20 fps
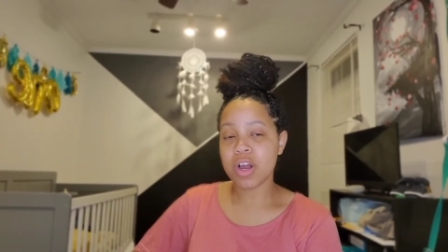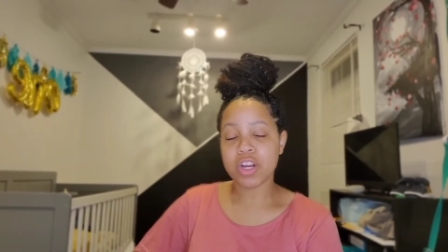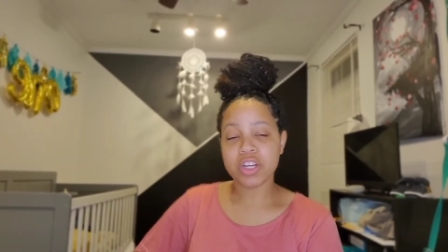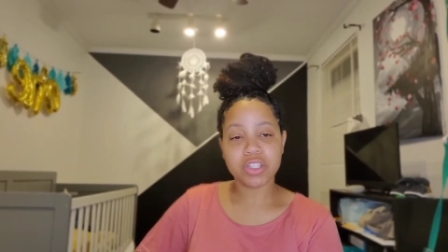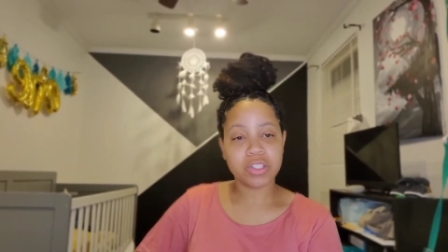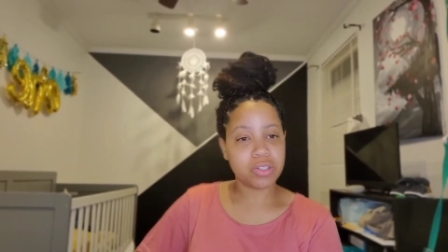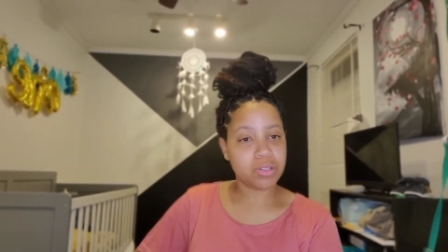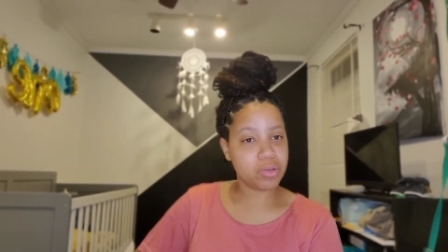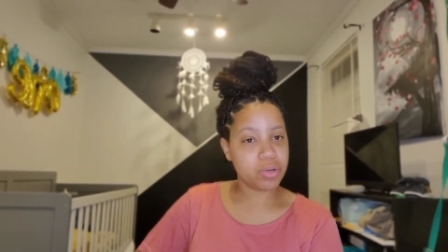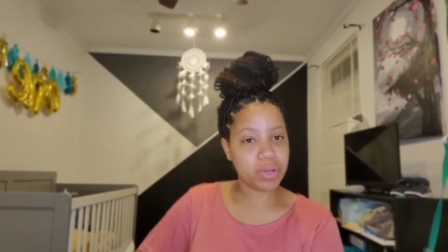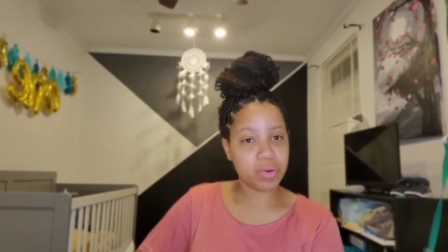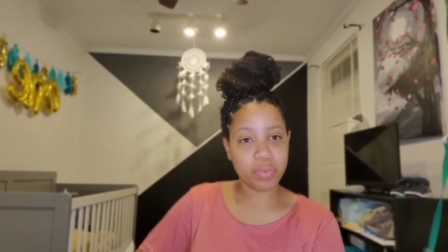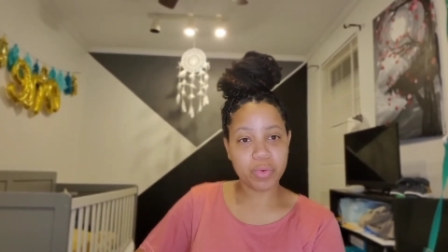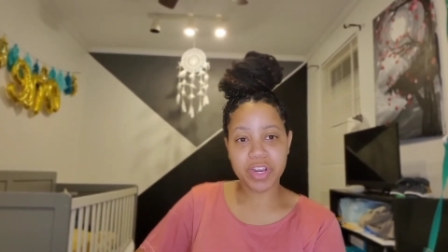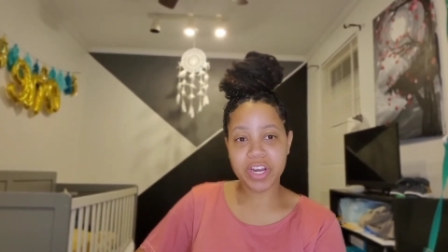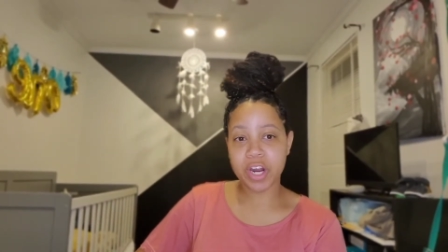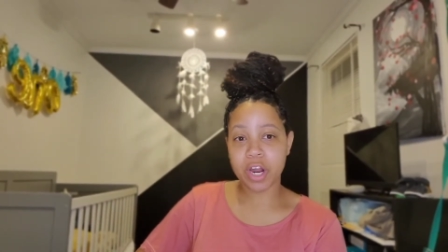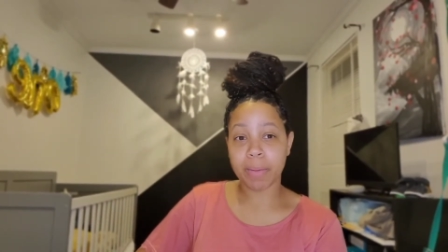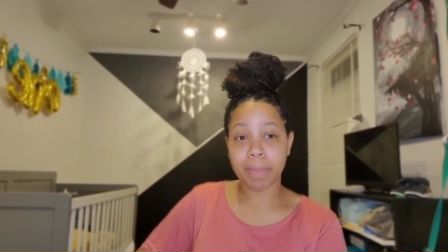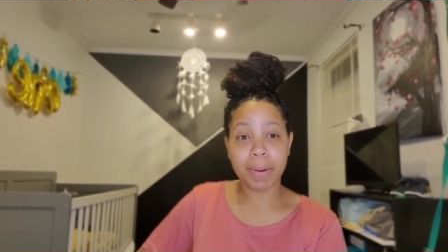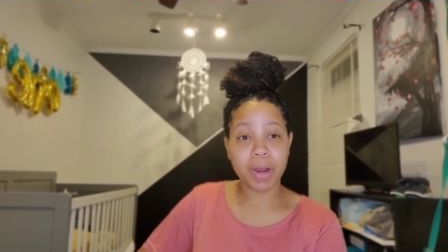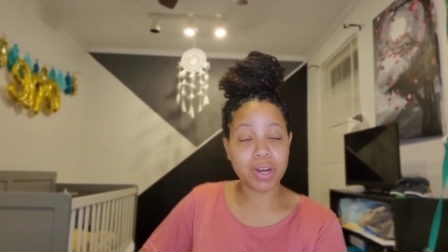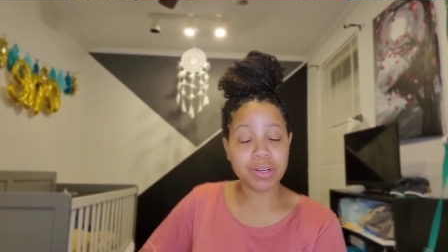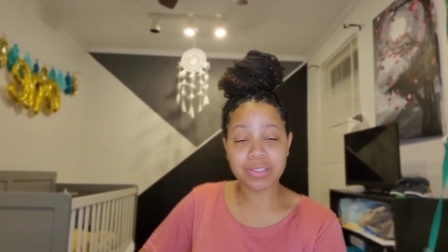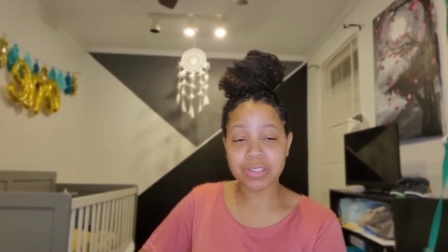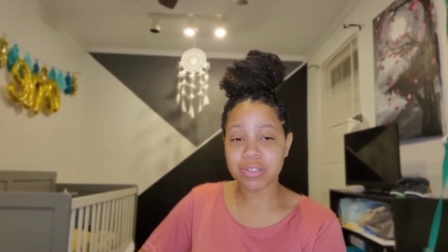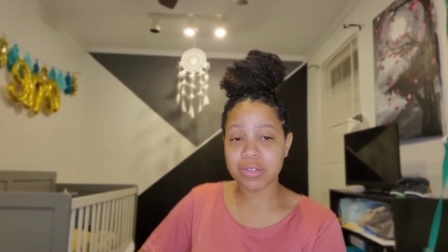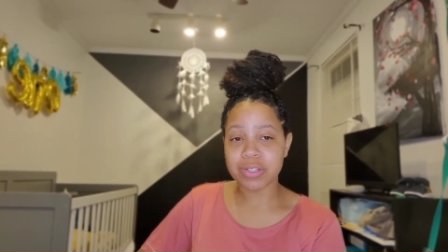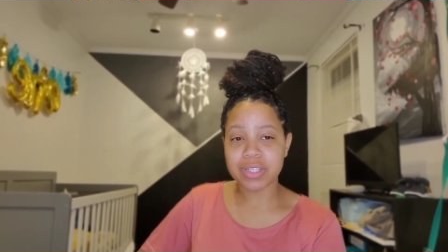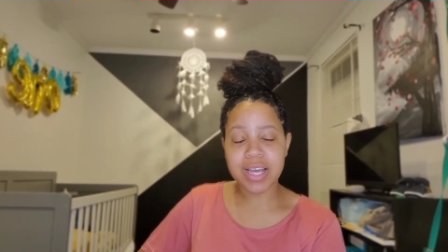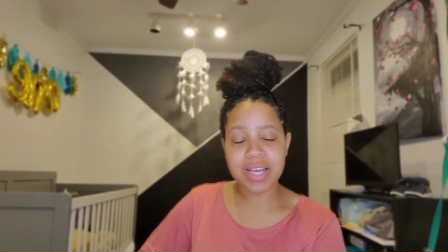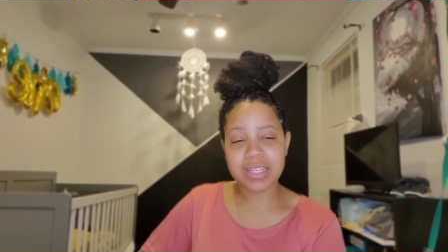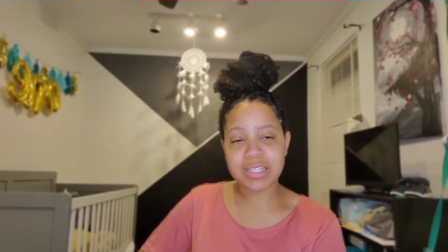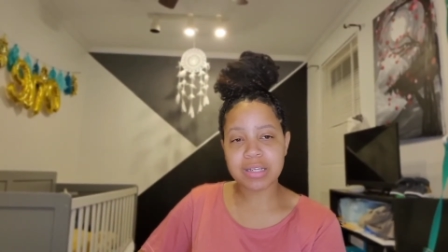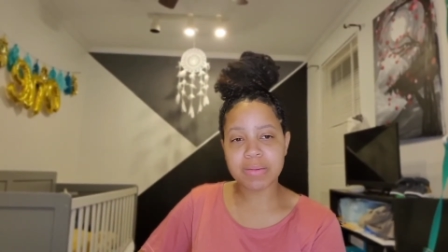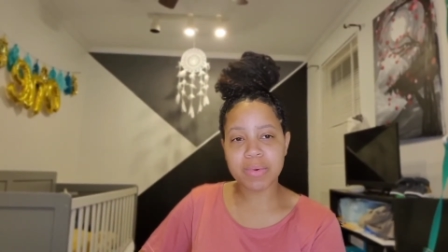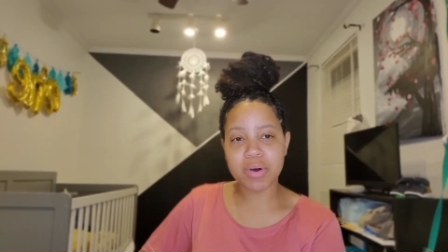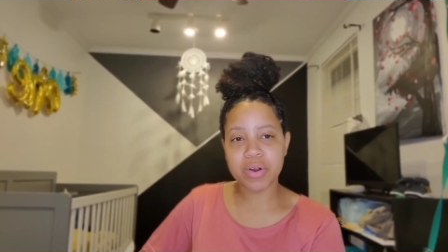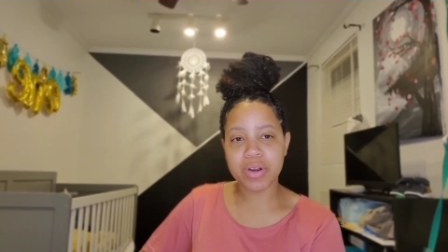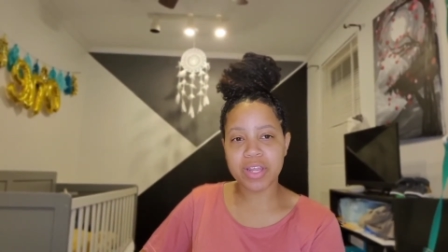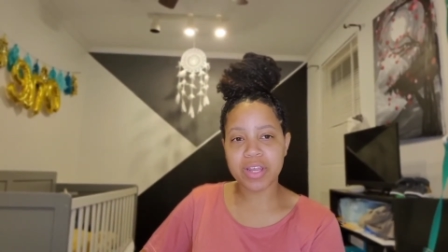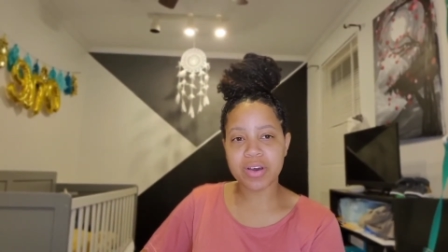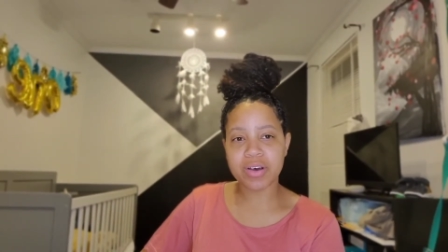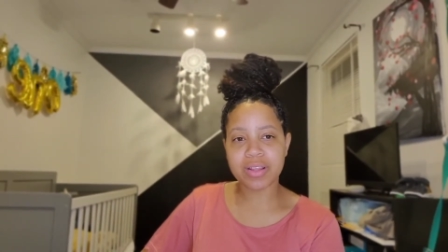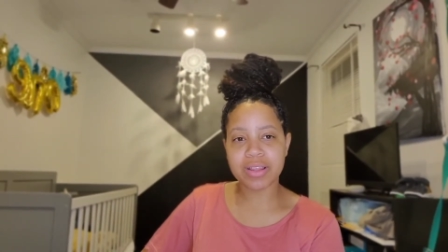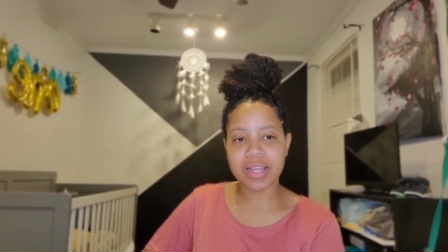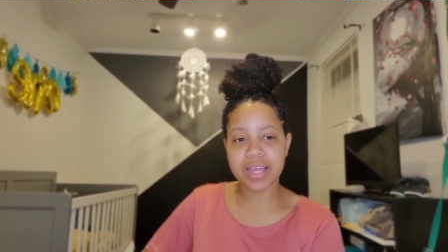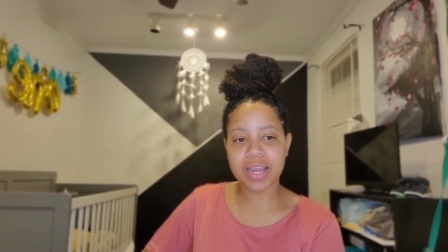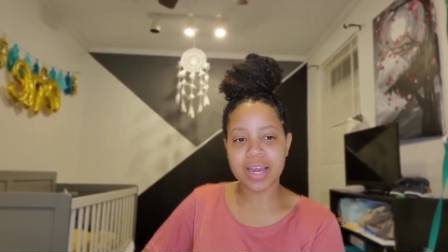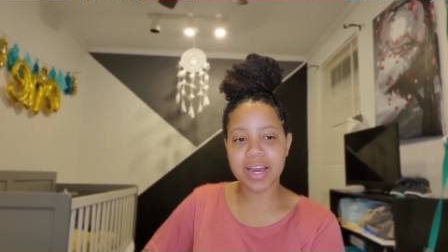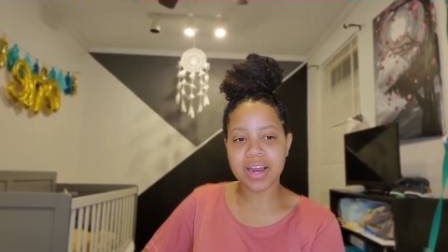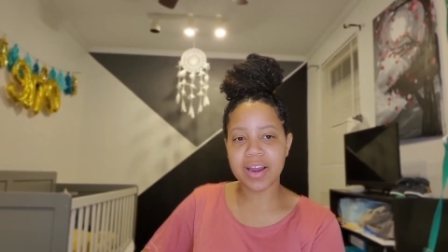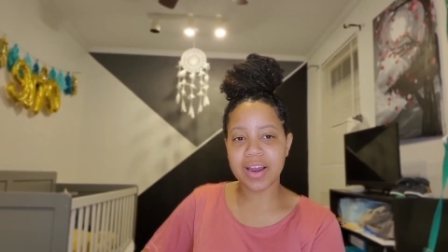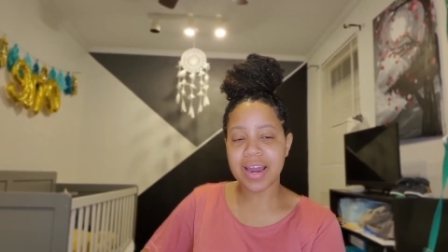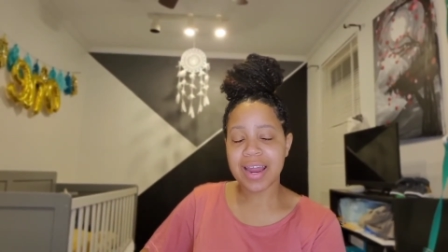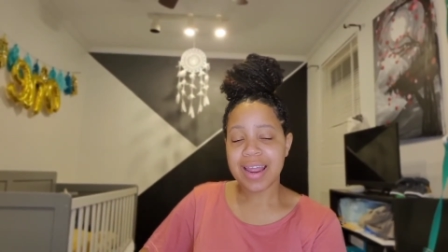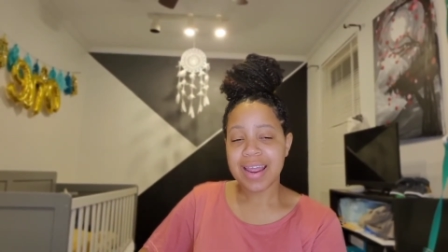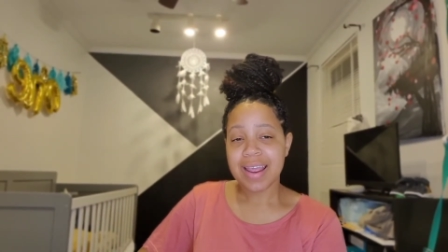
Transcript: You can read her personal testimony on there